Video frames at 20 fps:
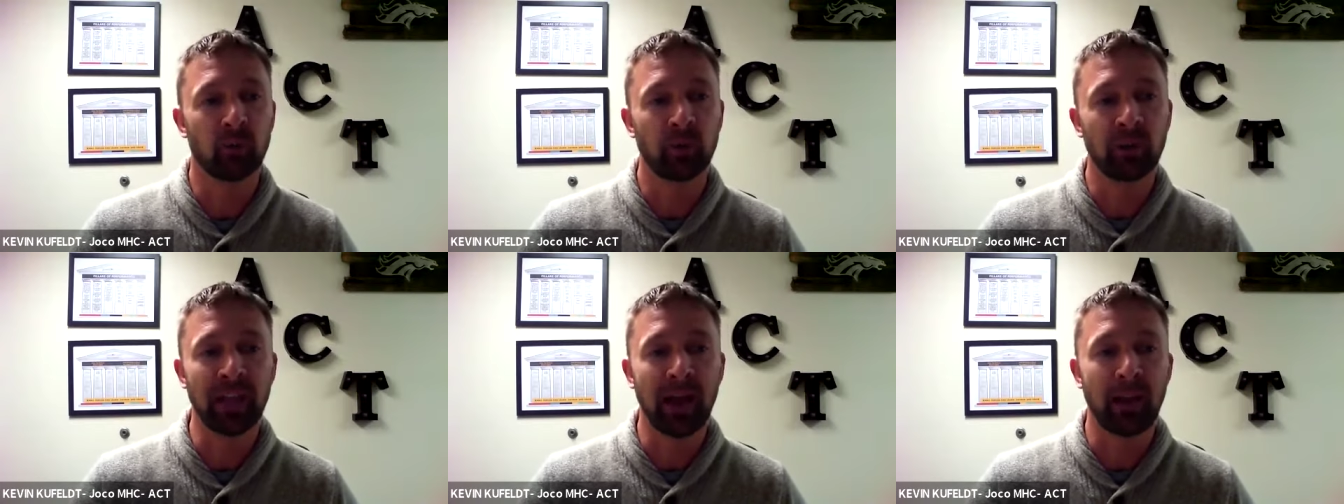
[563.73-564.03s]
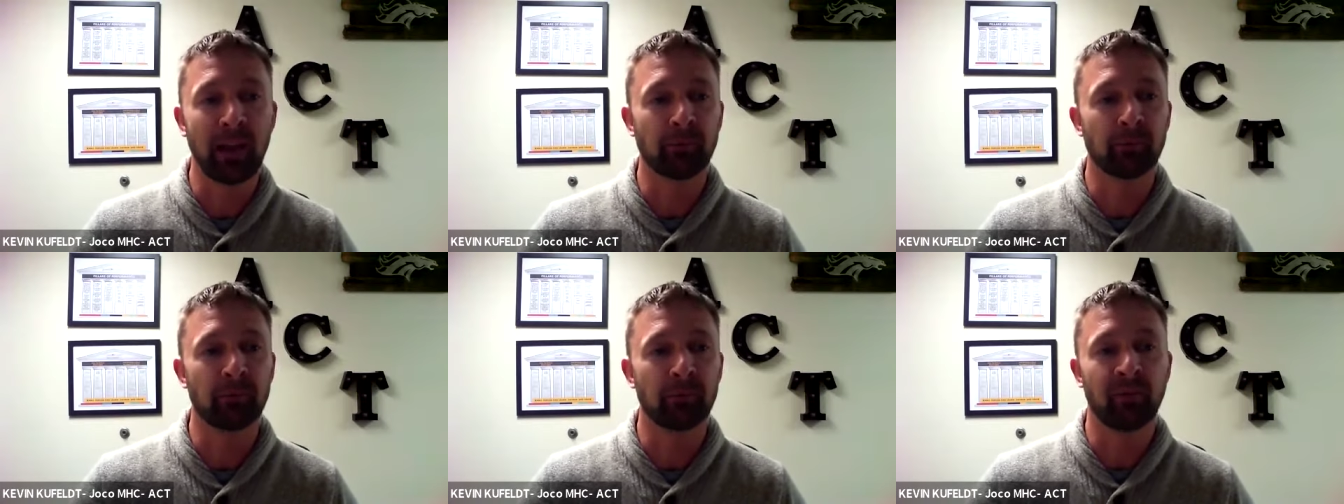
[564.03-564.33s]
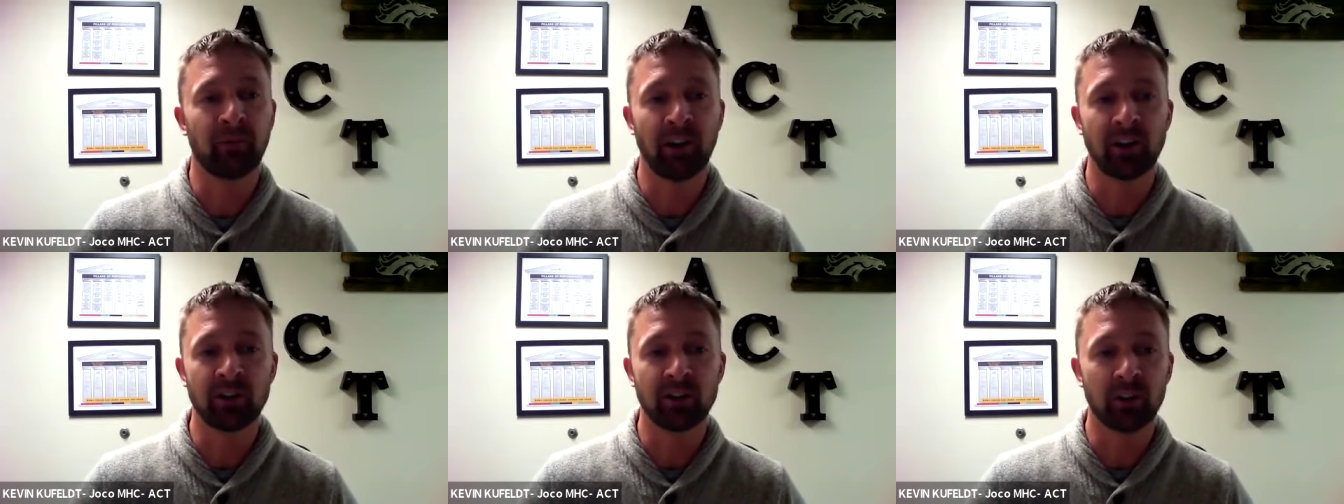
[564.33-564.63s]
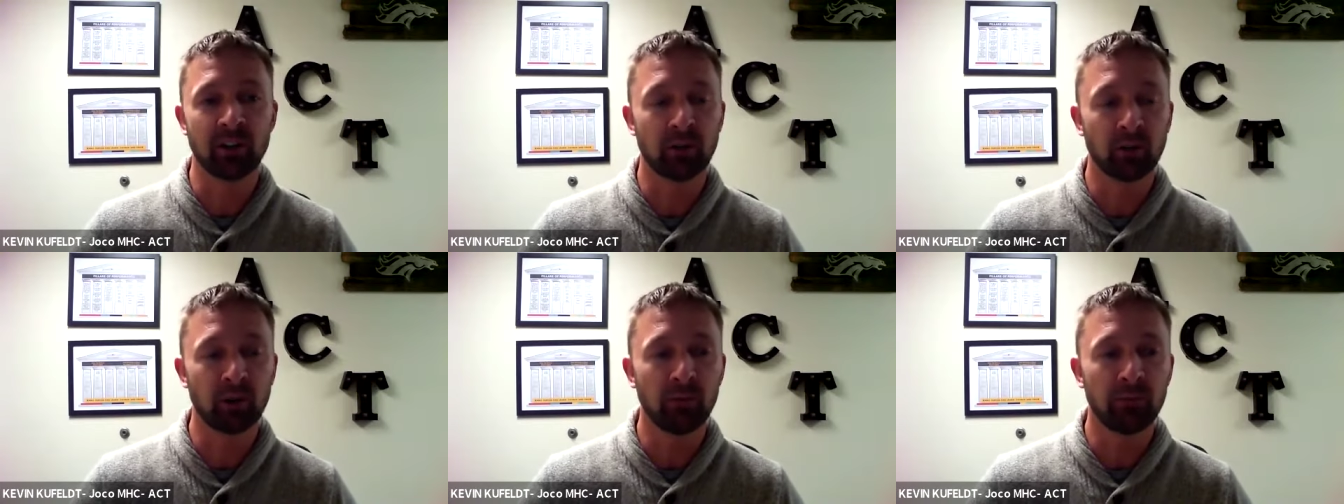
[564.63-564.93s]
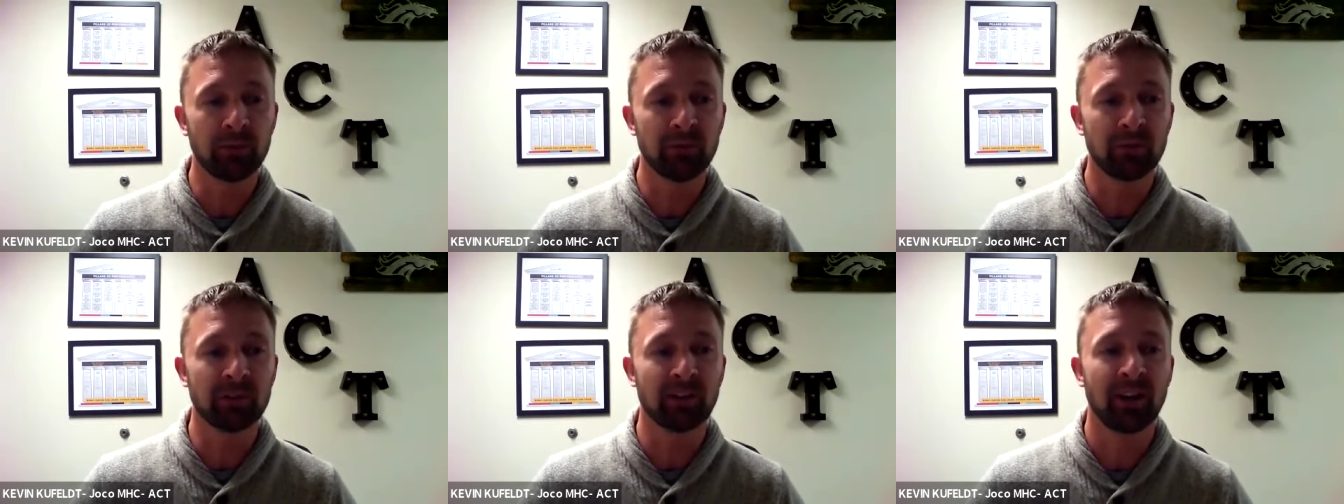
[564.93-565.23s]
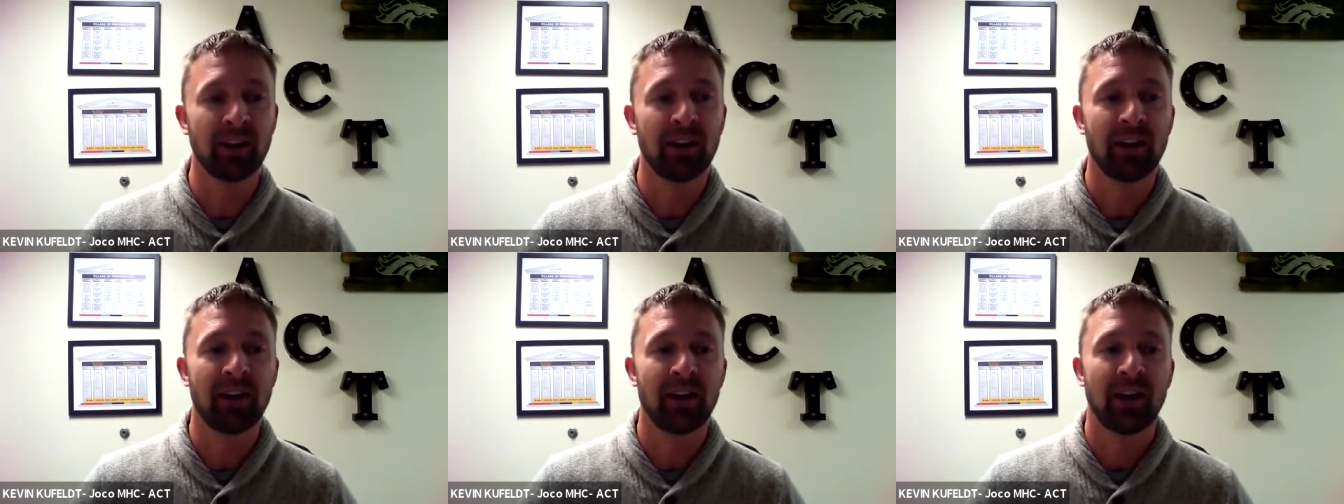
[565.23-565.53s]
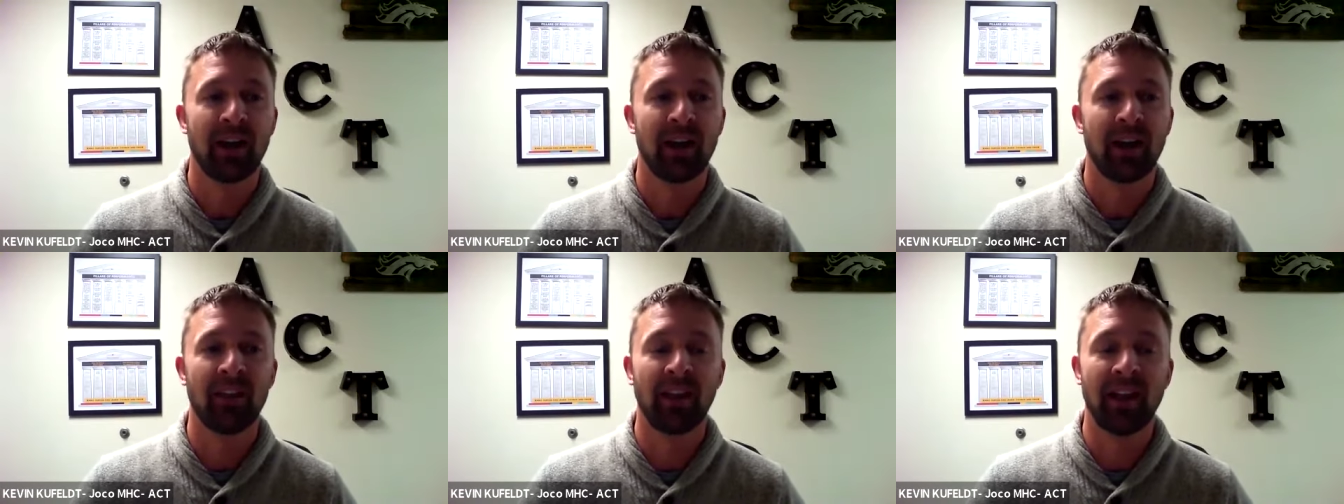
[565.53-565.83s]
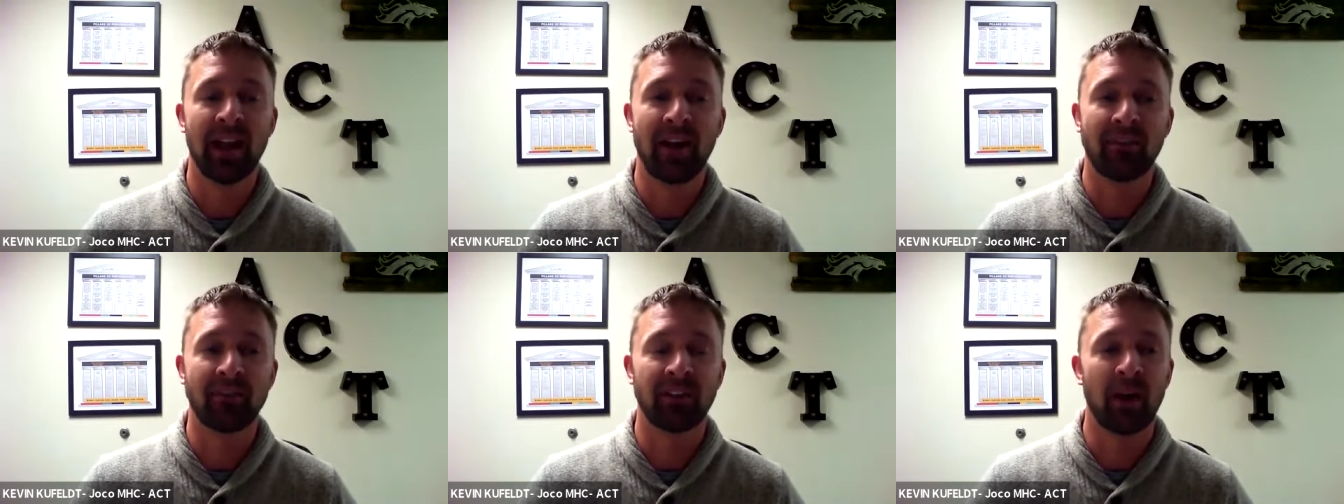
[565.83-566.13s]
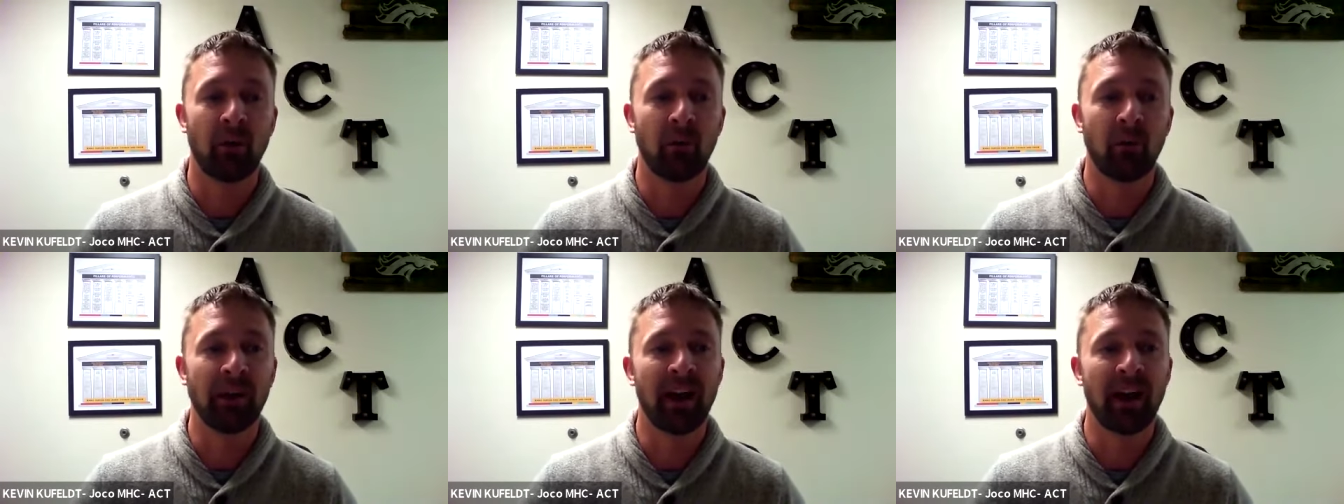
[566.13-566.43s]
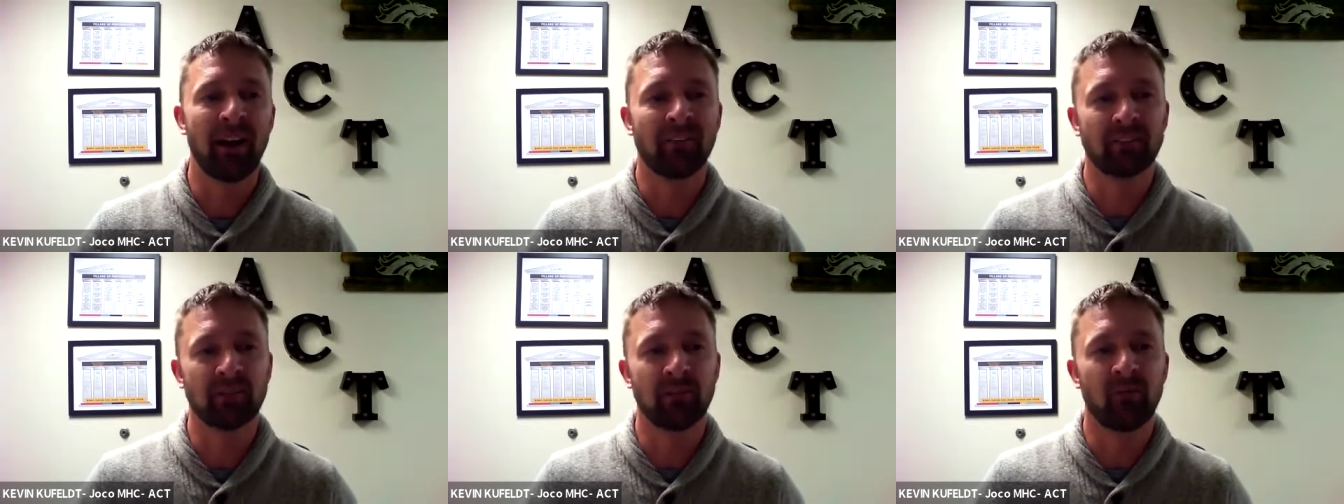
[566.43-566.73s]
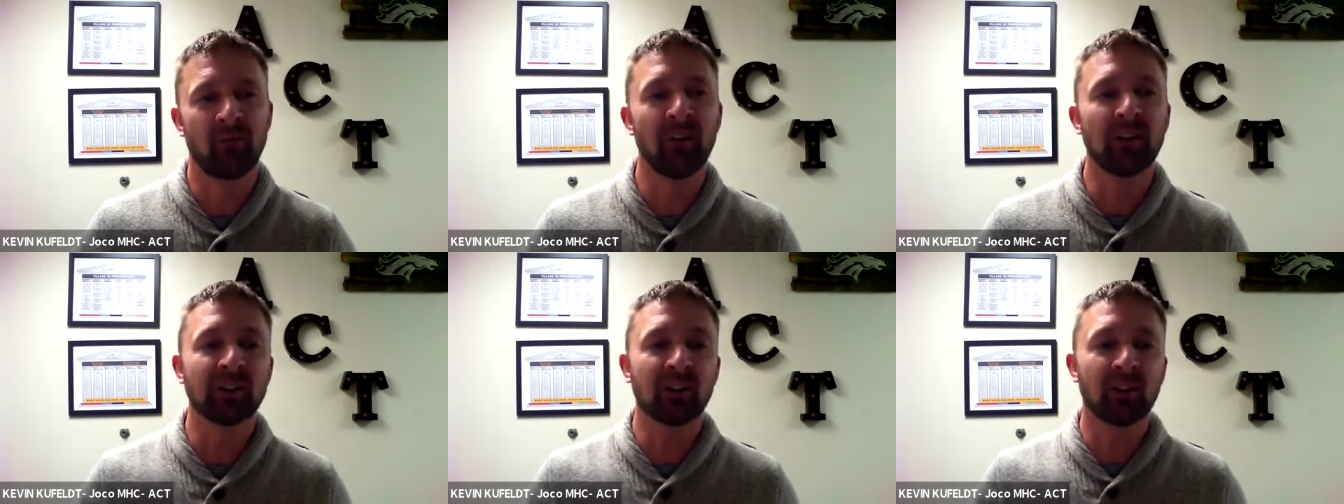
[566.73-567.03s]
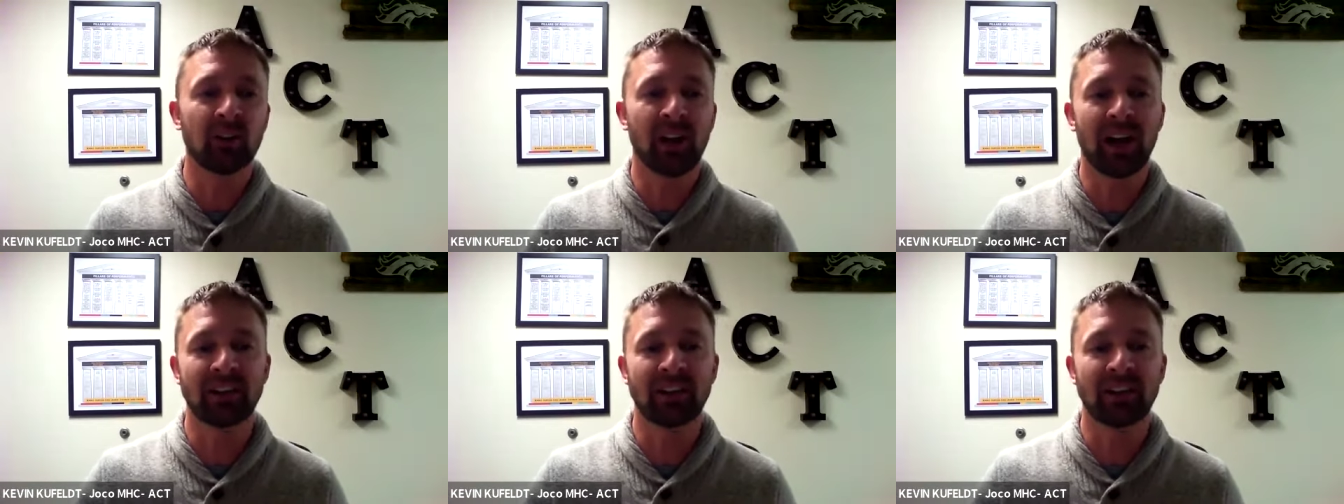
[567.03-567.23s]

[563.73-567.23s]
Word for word: relapse prevention groups. And then after that, we have some physical